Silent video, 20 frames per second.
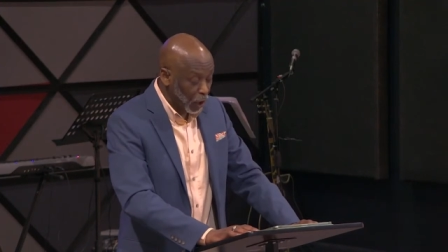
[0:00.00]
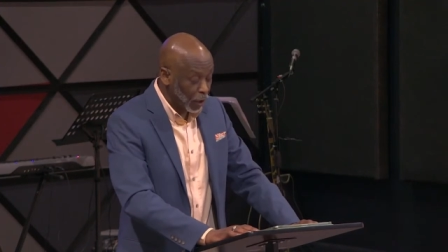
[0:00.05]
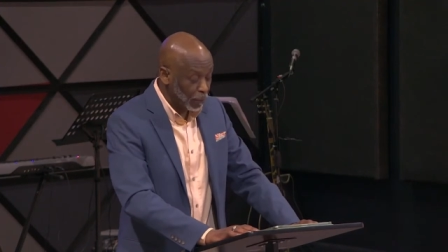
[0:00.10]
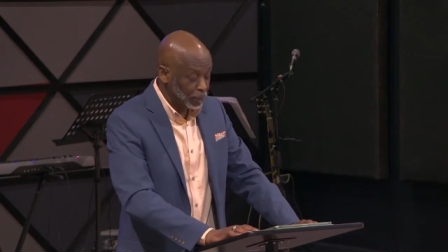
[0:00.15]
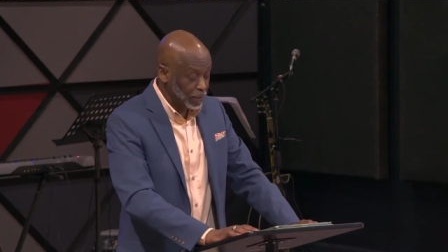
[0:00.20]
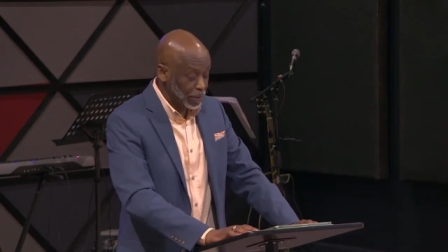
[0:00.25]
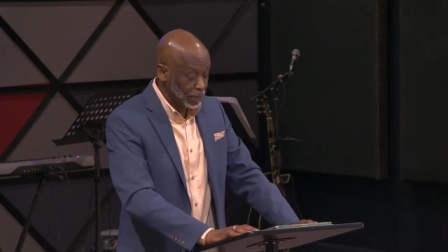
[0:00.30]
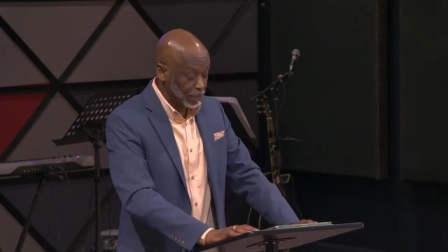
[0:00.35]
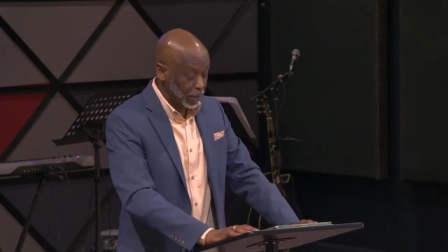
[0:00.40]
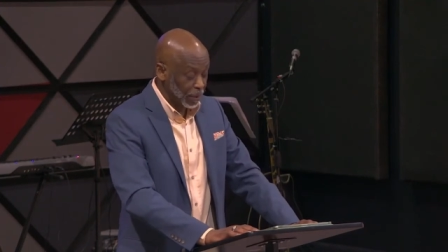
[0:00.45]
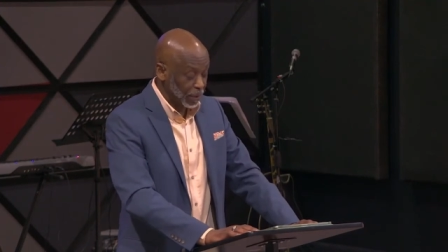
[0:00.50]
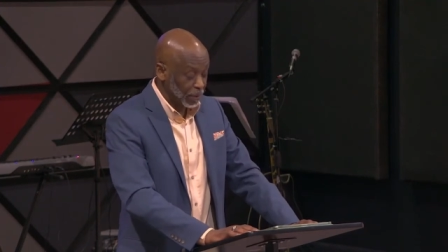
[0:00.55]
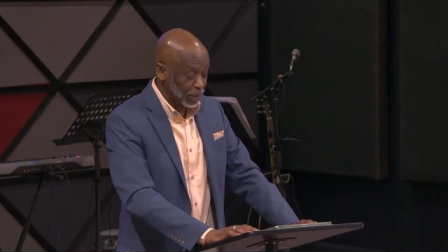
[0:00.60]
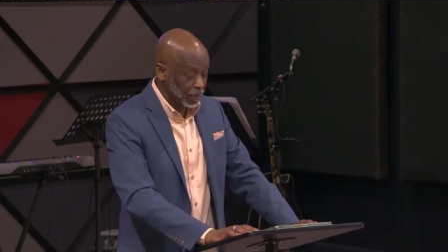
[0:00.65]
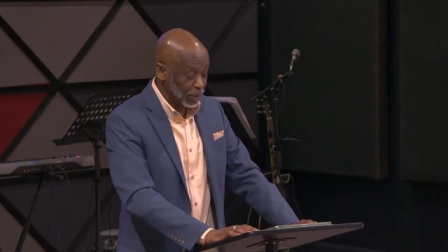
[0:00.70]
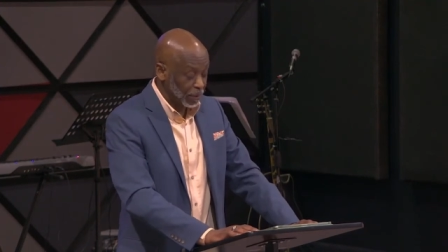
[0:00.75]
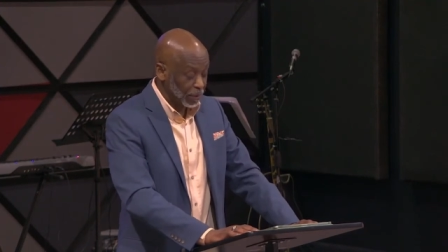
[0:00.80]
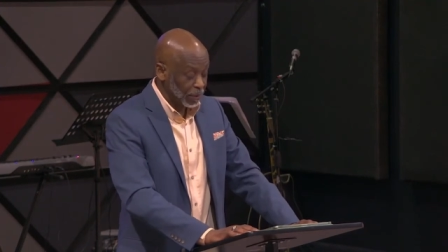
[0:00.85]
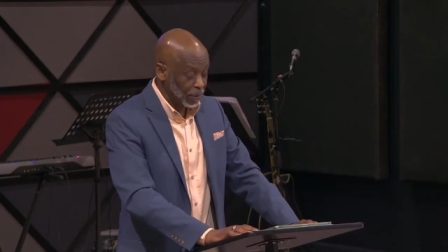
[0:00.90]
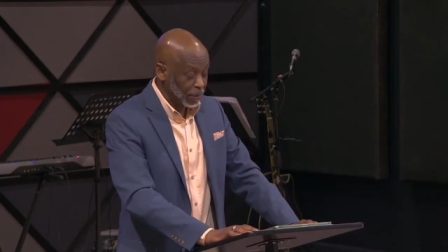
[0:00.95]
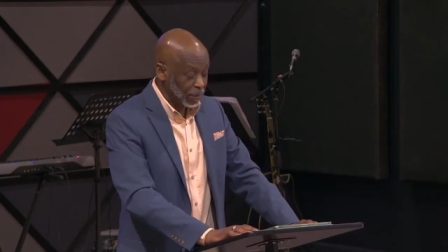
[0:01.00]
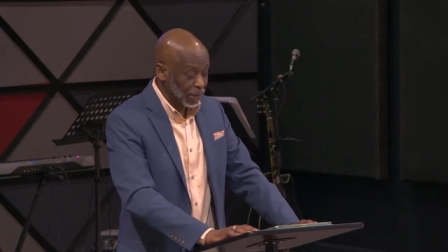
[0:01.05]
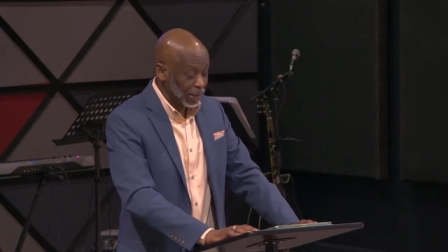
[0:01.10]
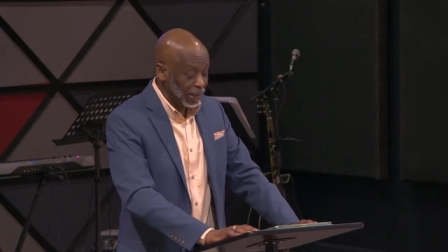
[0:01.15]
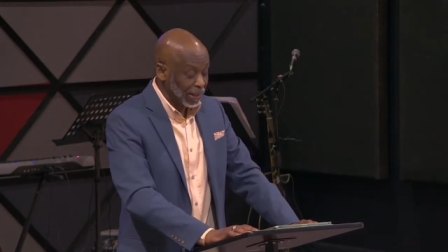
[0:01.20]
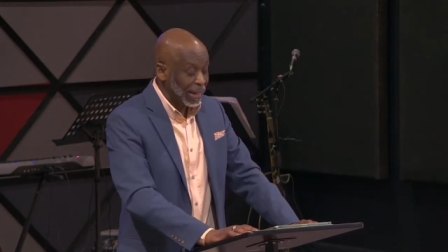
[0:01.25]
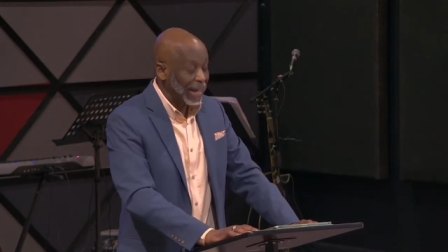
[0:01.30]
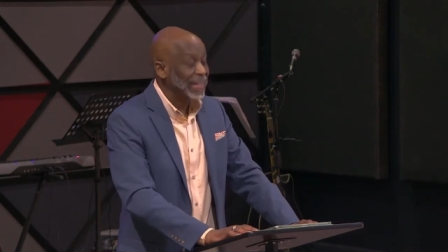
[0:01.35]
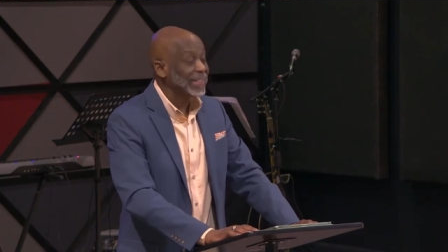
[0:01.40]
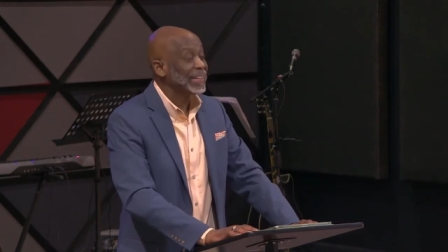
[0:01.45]
all people.
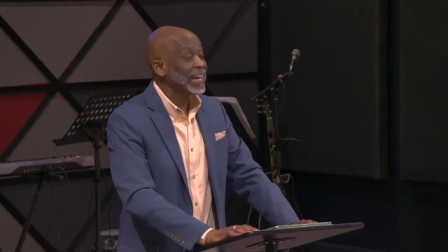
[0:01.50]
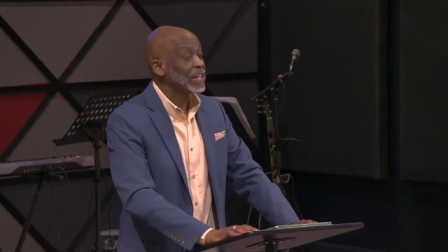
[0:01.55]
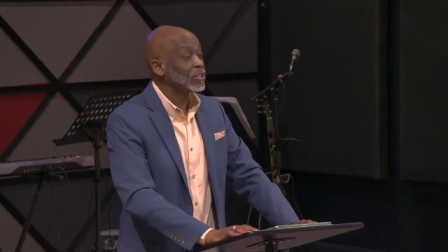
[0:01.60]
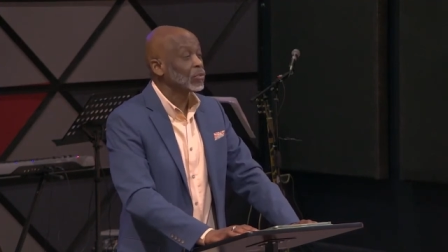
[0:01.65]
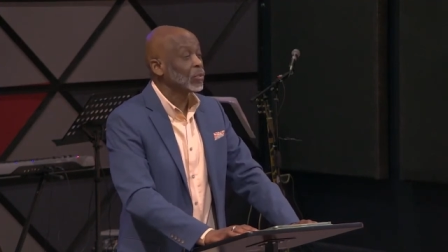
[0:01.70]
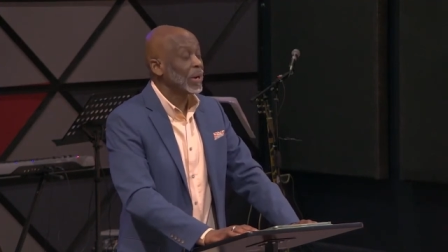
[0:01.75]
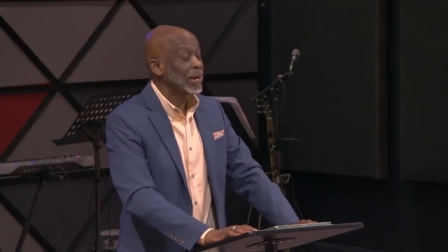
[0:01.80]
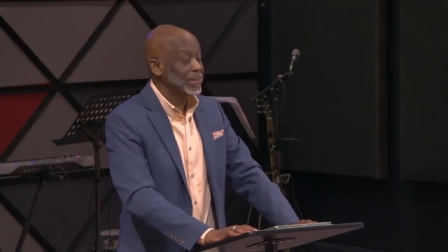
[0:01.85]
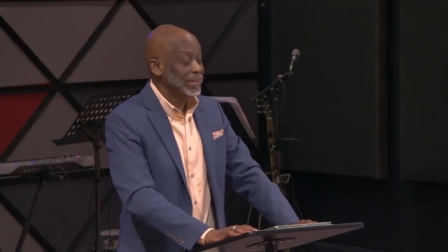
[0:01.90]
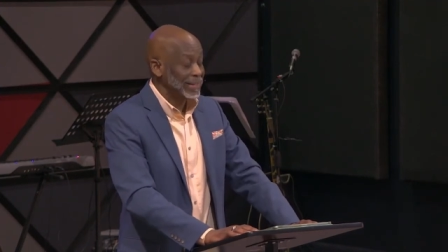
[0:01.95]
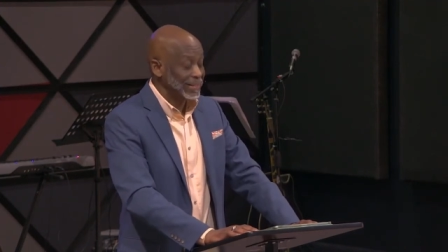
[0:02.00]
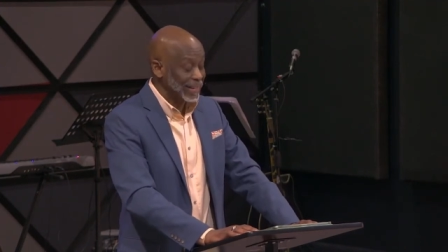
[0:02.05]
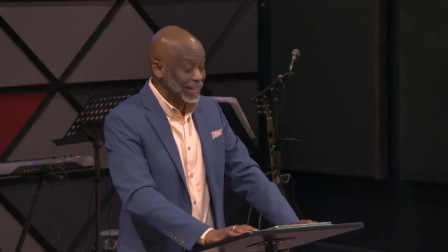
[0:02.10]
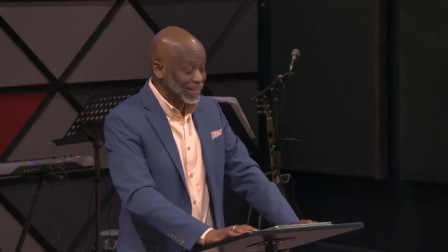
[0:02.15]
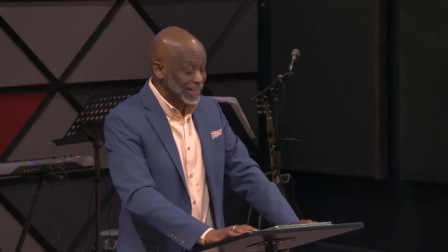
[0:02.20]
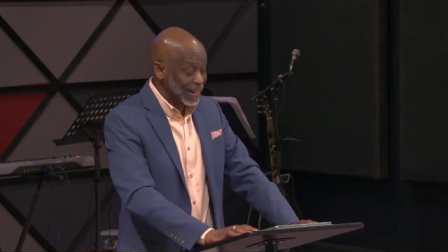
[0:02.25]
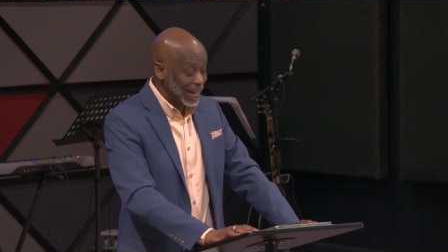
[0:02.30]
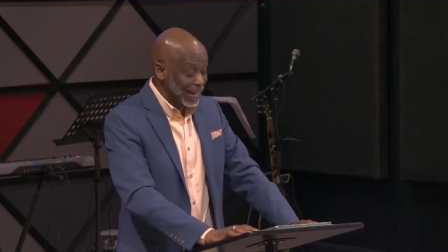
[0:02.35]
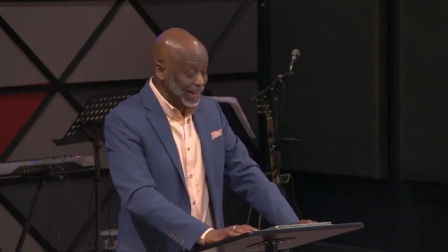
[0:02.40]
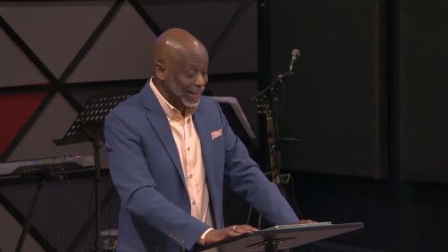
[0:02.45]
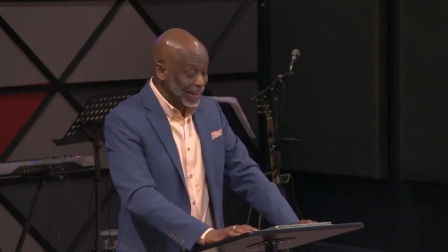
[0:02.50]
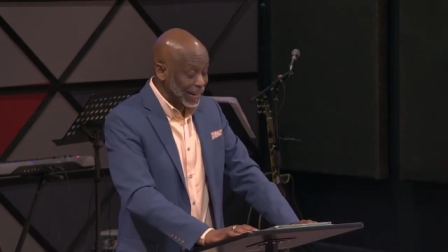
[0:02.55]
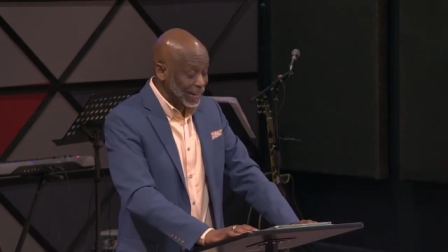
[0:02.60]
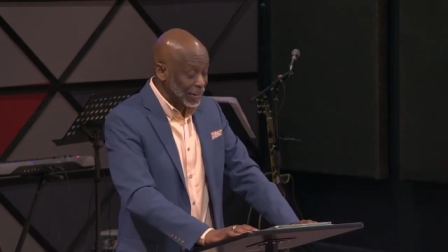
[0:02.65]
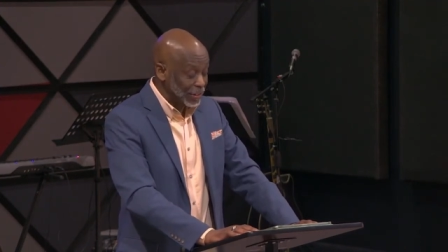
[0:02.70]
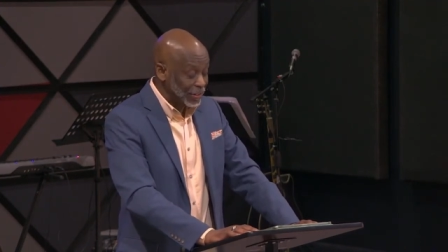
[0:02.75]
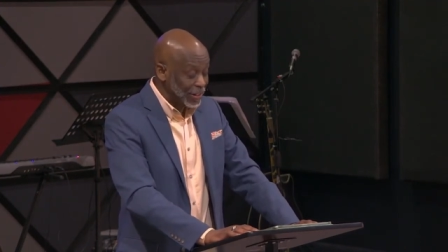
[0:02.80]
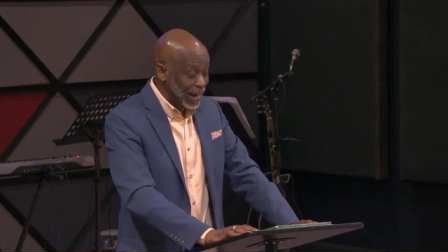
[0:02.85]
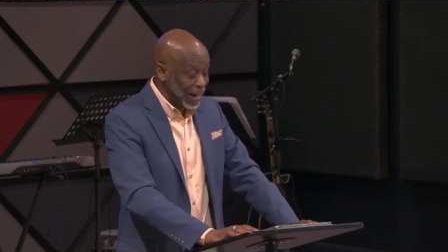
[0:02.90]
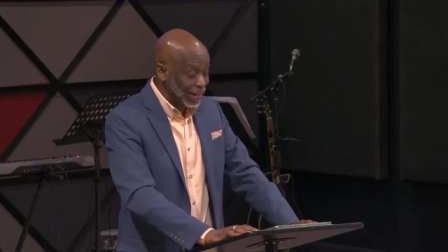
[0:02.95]
And that's why Jesus said
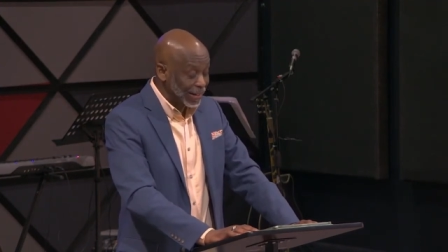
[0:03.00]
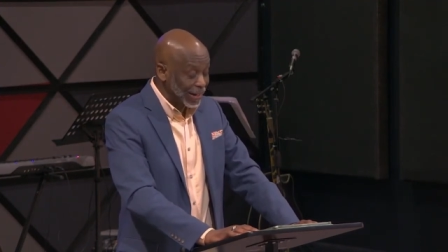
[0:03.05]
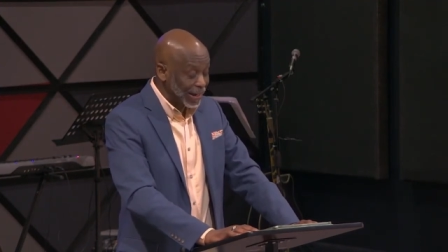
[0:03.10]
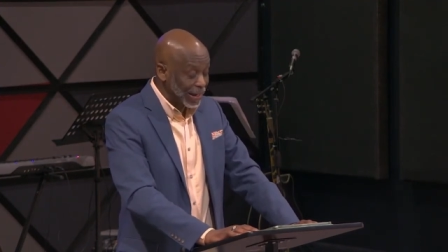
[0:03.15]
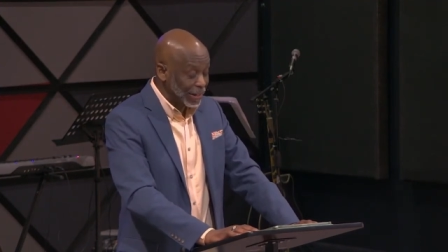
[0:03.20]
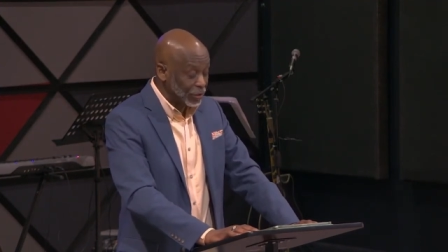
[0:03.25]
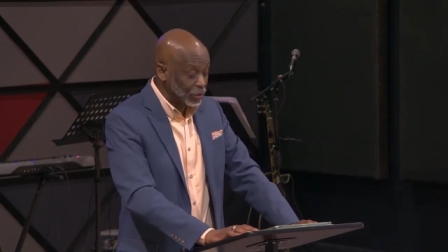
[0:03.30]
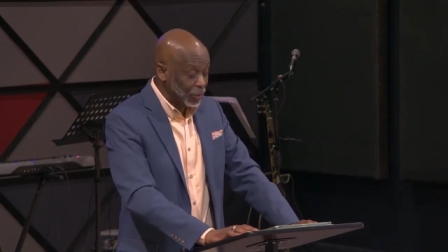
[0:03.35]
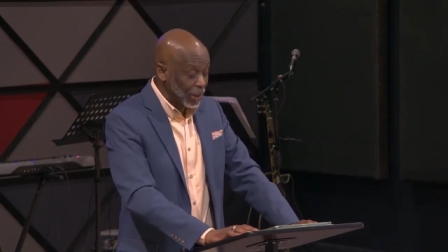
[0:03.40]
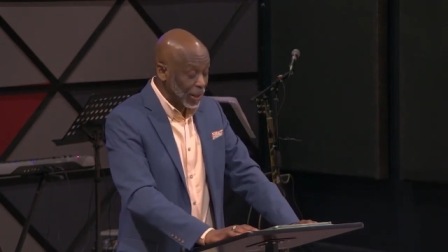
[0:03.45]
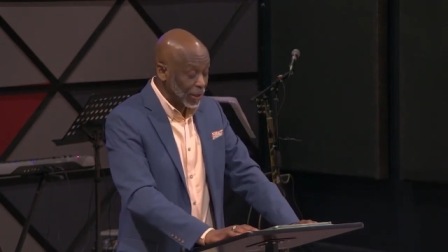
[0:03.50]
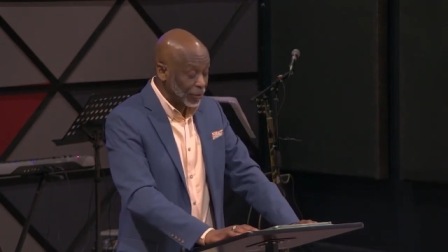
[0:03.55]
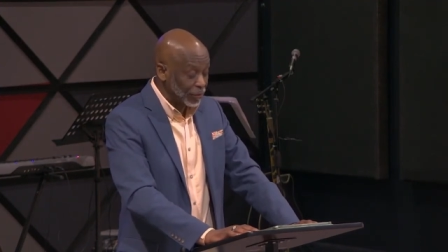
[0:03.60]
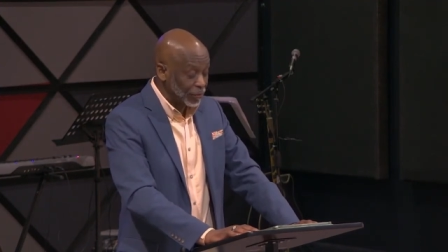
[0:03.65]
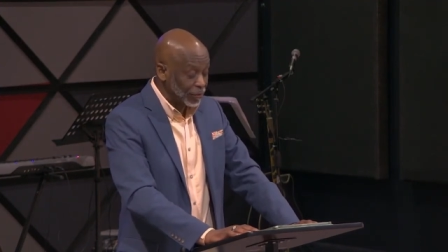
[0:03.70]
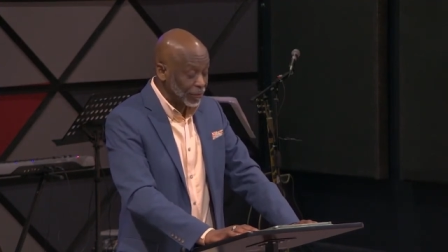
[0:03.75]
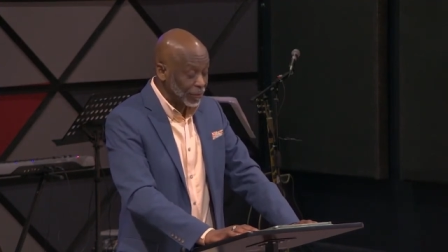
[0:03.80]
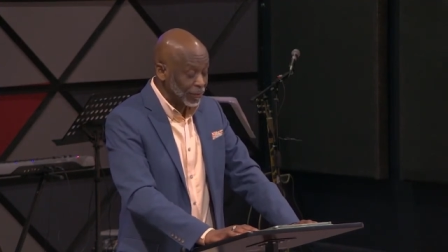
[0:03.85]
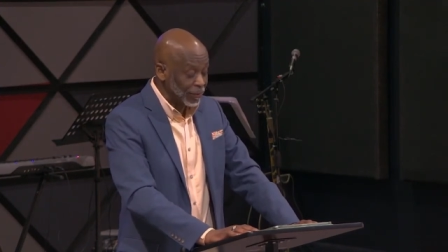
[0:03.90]
in John 8:12,